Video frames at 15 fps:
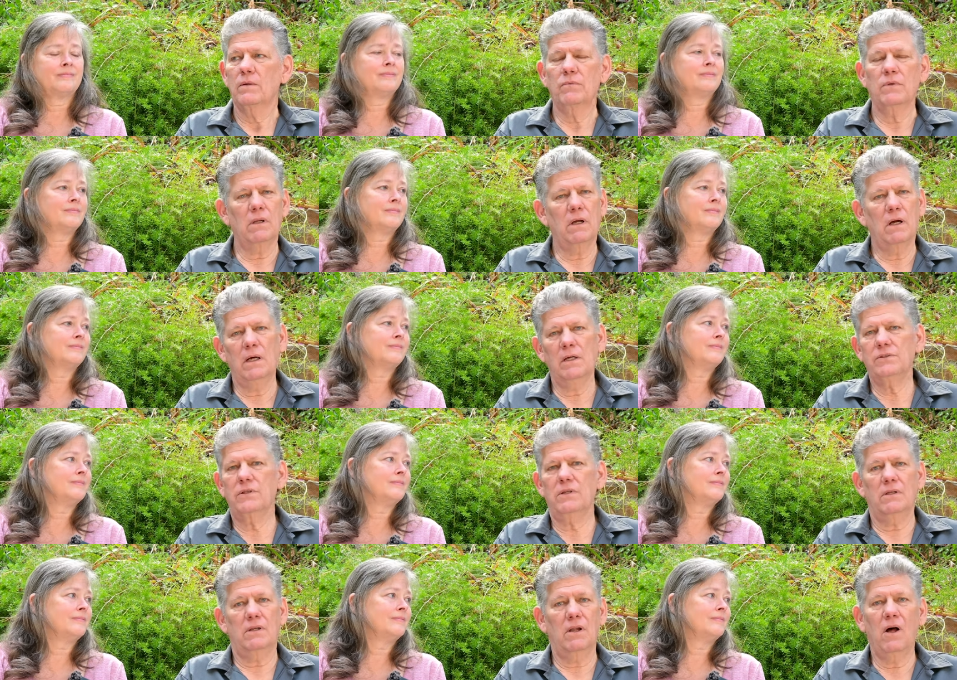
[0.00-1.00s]
Speaker 1: the laws are
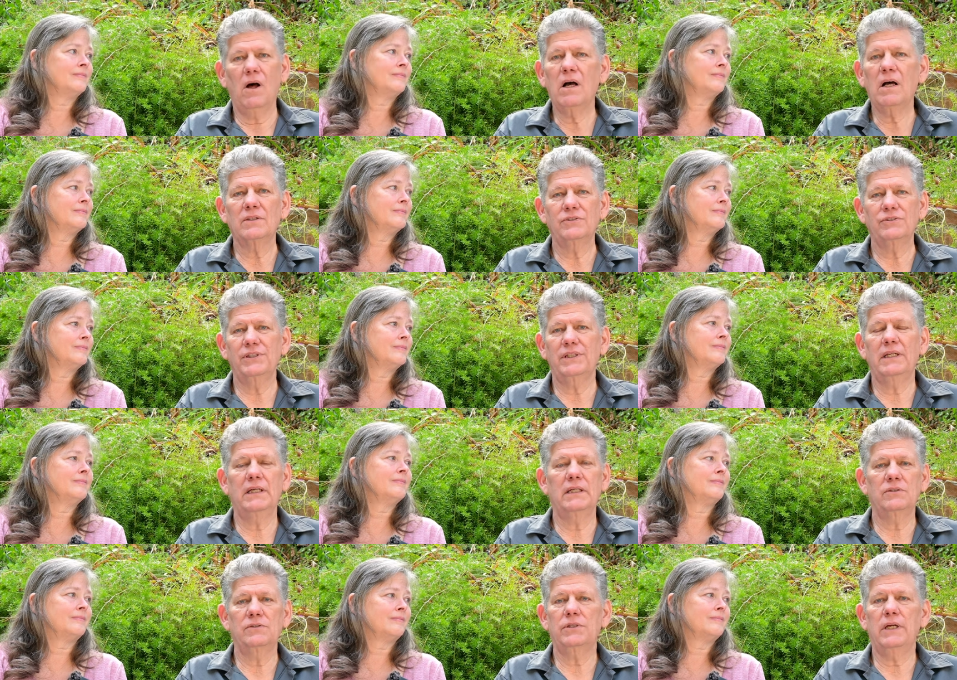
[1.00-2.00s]
the laws. She
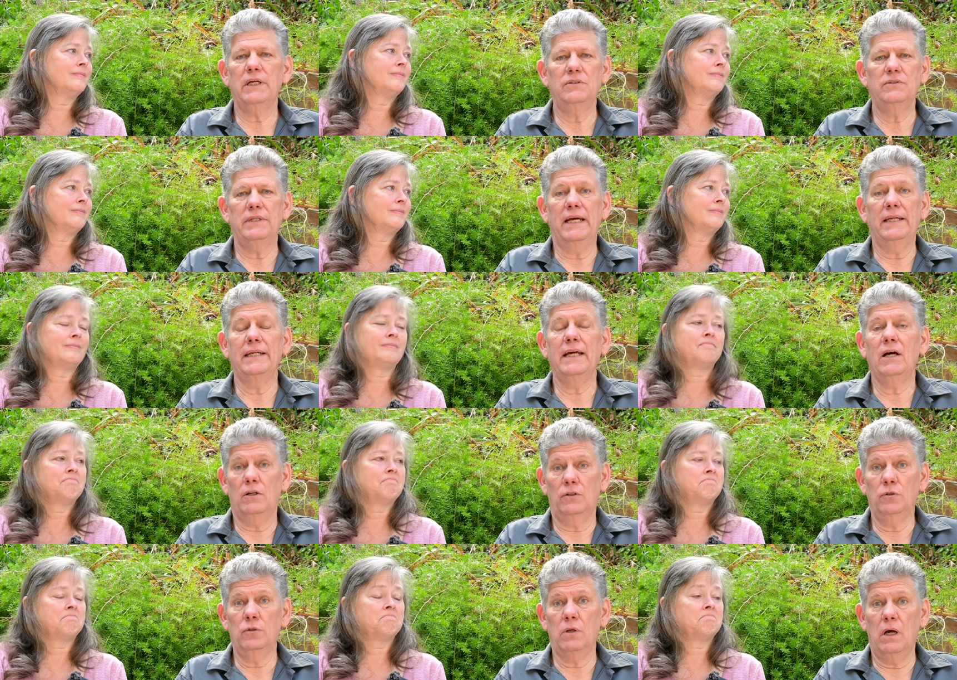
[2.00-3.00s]
can't change that. Now,
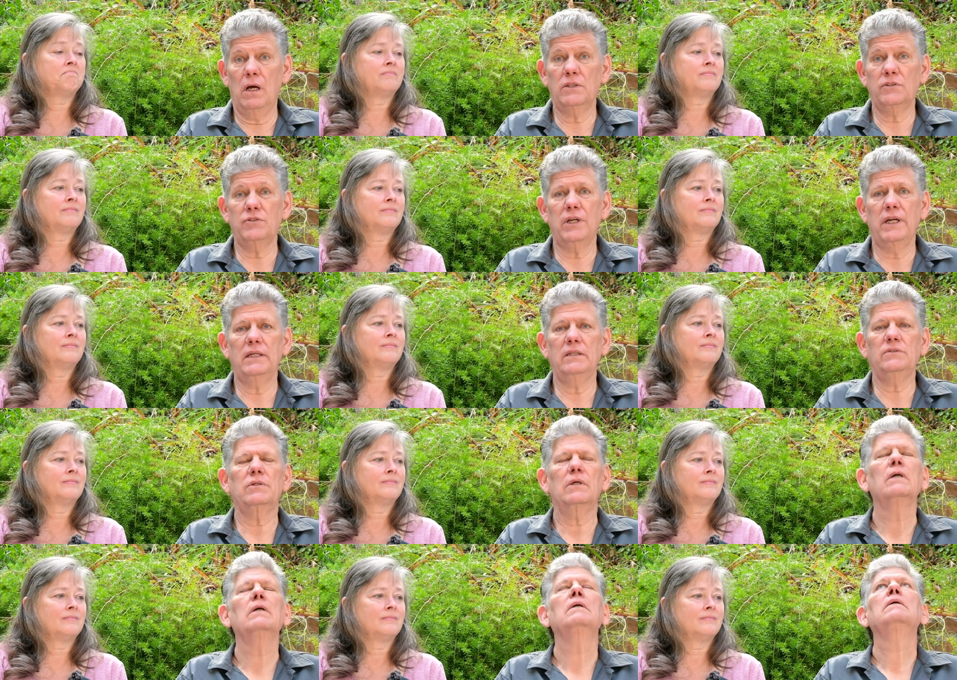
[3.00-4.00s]
do laws change?
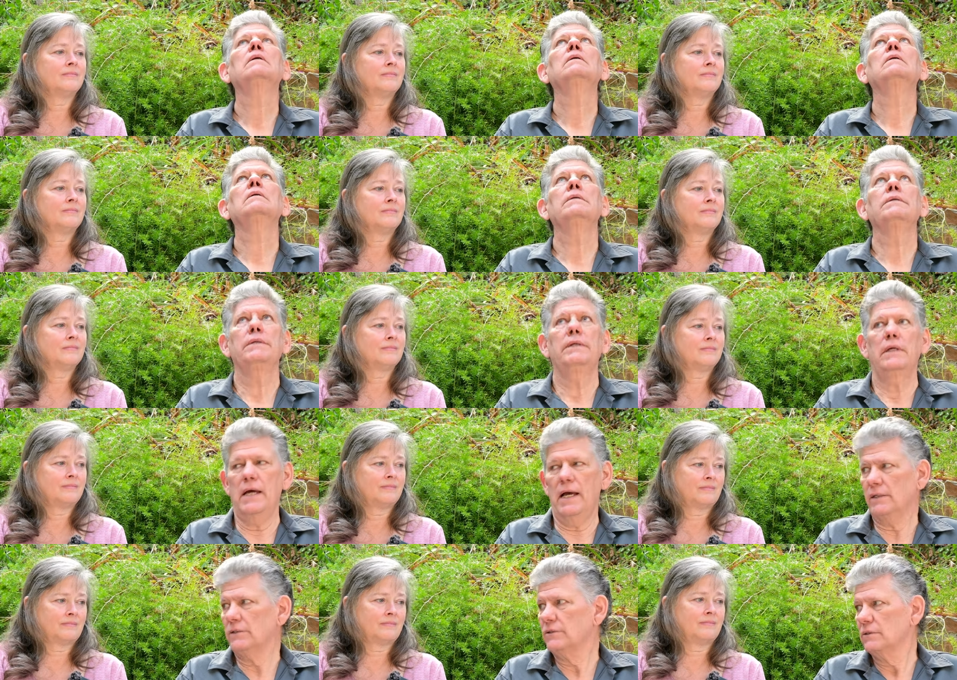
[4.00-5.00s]

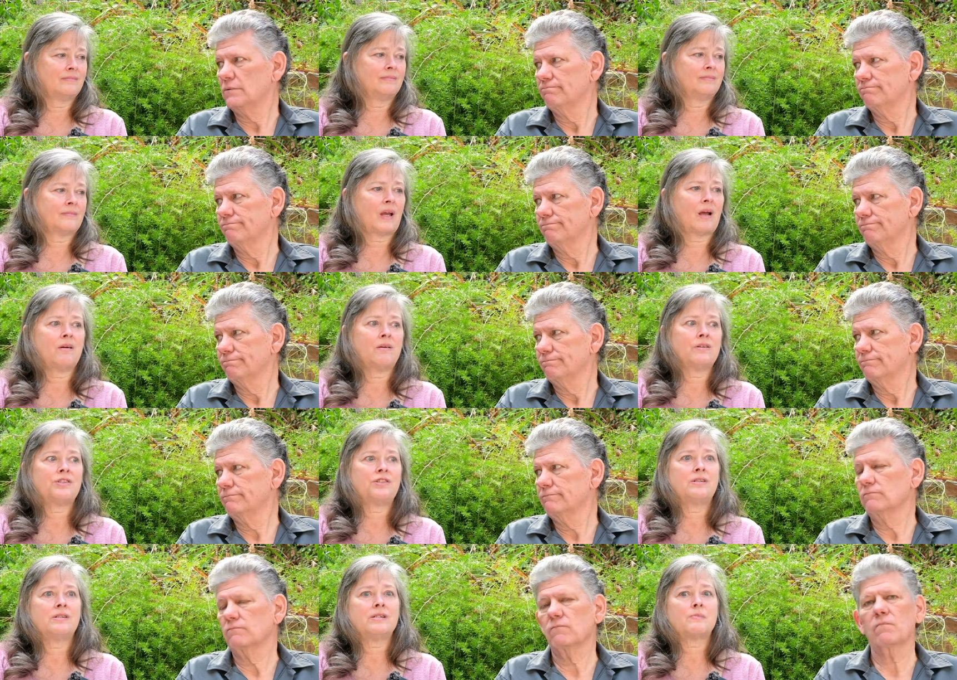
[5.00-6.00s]
Yes.
Speaker 2: Oh, and
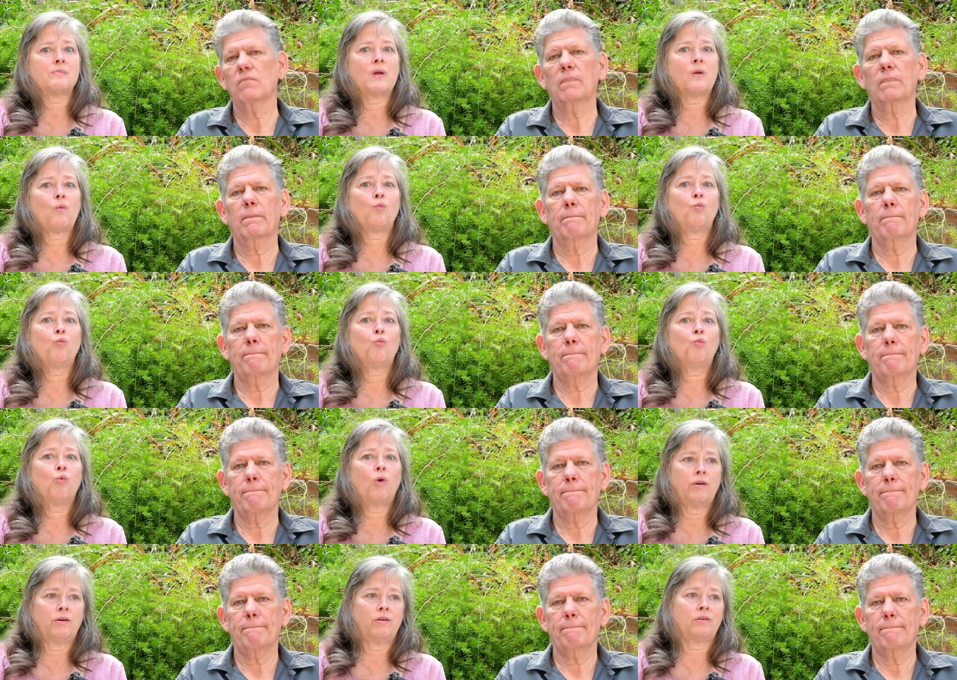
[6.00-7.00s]
she has been
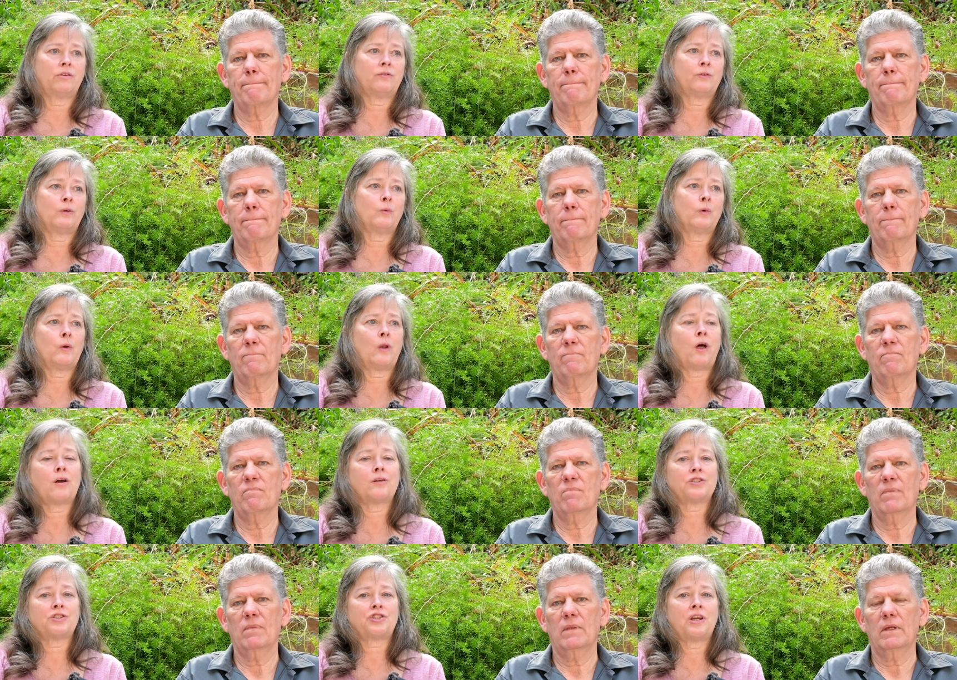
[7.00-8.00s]
wonderful when
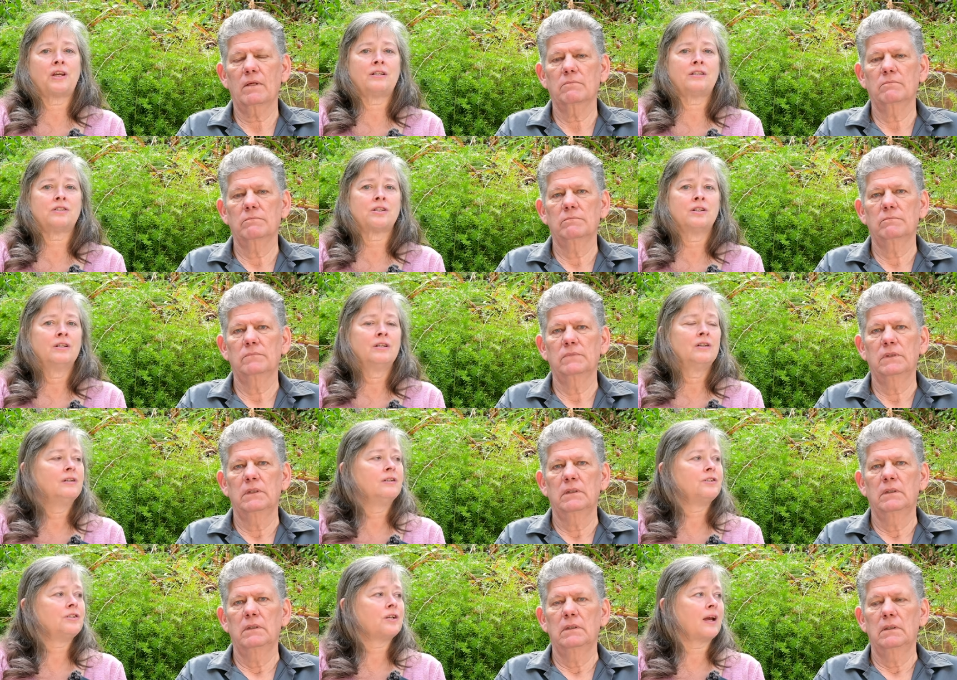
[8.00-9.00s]
laws change.
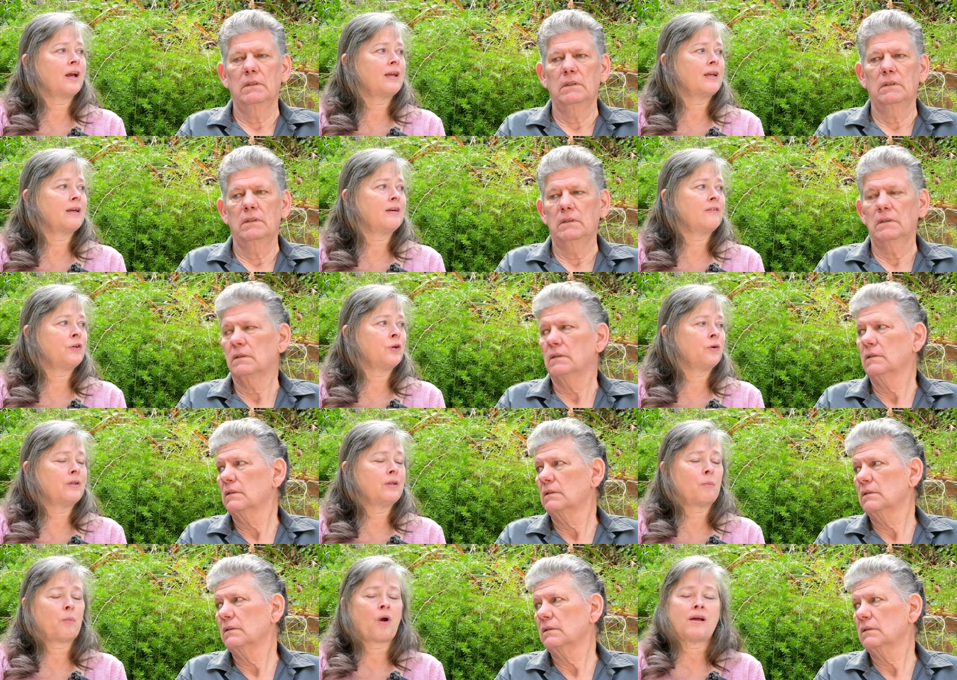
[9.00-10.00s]
She kind of, if you're in
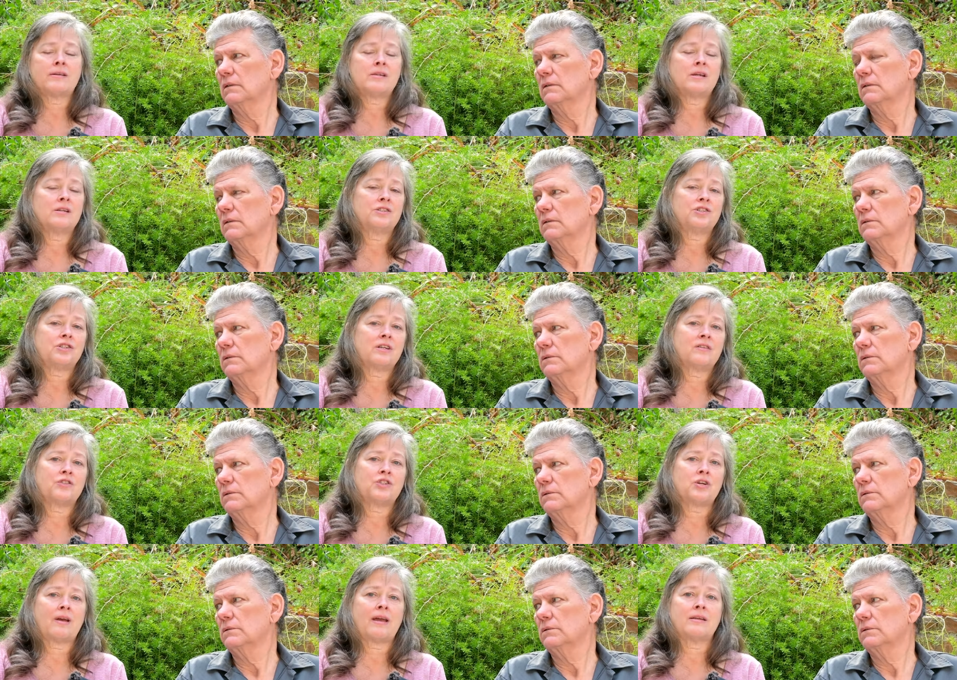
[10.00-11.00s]
the process, she gives
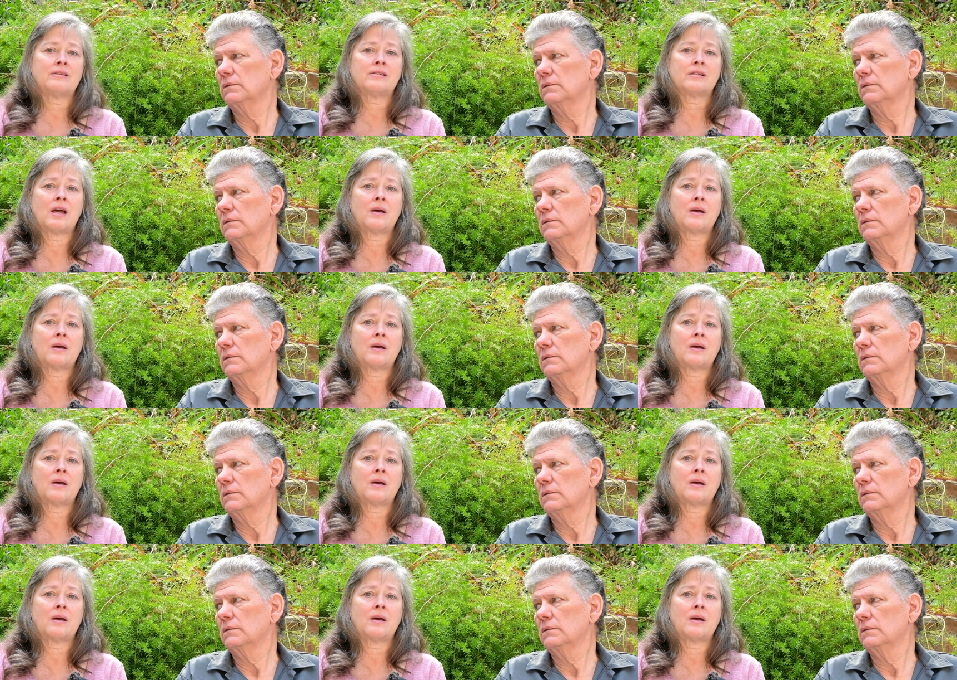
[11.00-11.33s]
you a heads